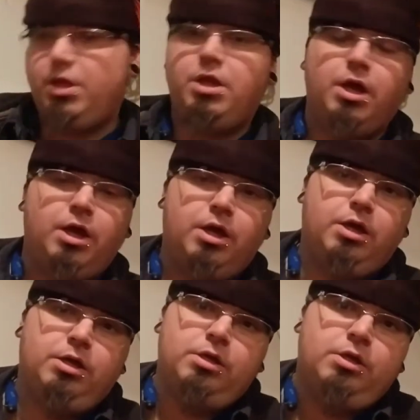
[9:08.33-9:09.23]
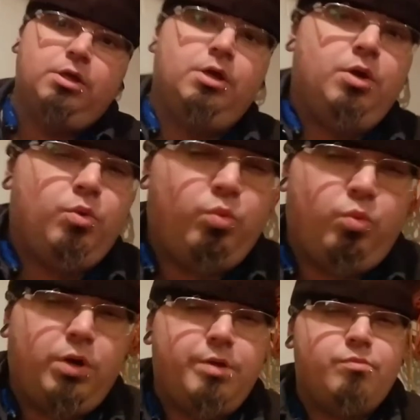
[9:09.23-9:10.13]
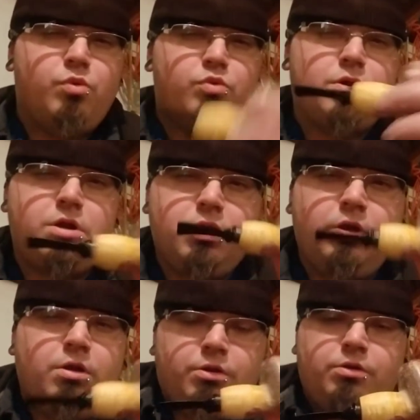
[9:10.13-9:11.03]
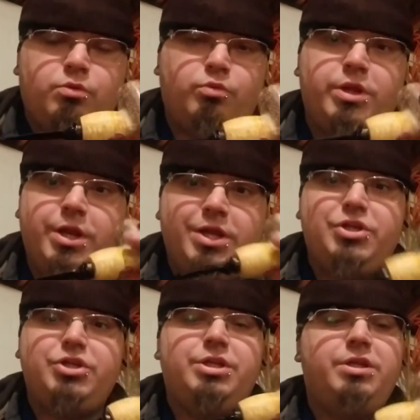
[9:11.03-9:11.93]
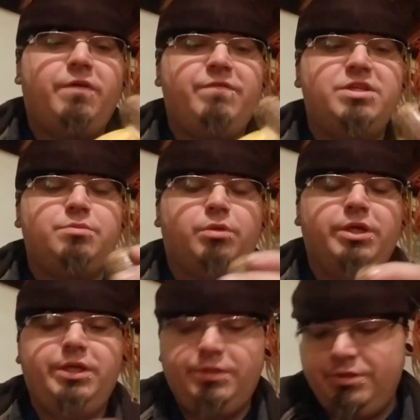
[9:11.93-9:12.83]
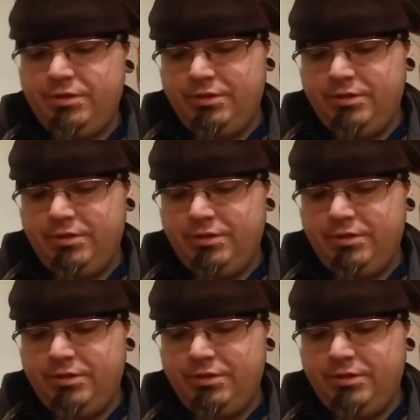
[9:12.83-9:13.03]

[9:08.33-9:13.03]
Uh, one more rendition of this blend.